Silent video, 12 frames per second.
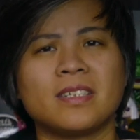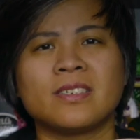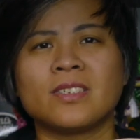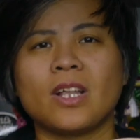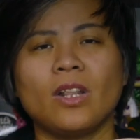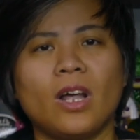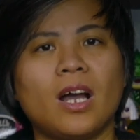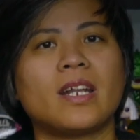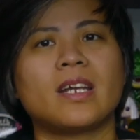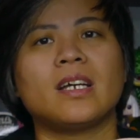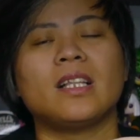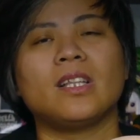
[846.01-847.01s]
there's a
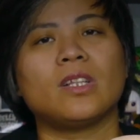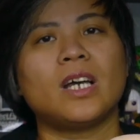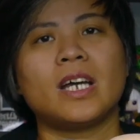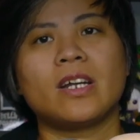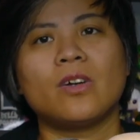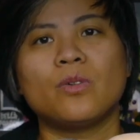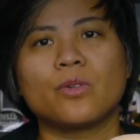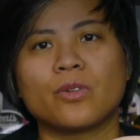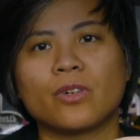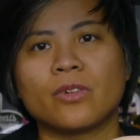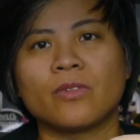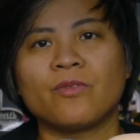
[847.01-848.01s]
lot of
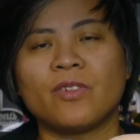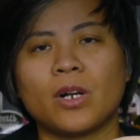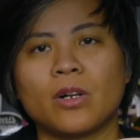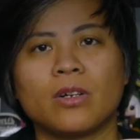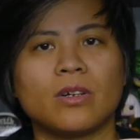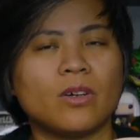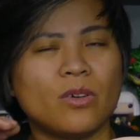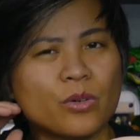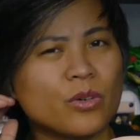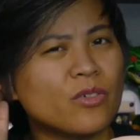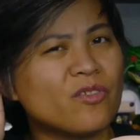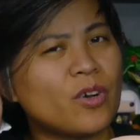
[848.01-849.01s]
horror
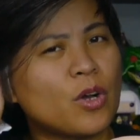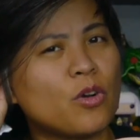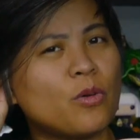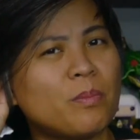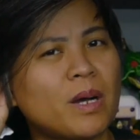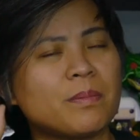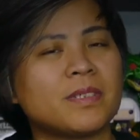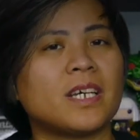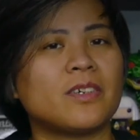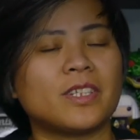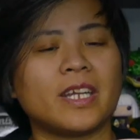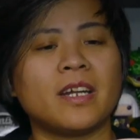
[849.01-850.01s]
Funko Pops
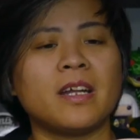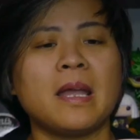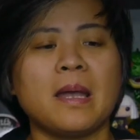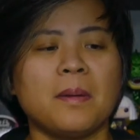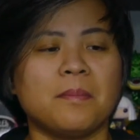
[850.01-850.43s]
out there,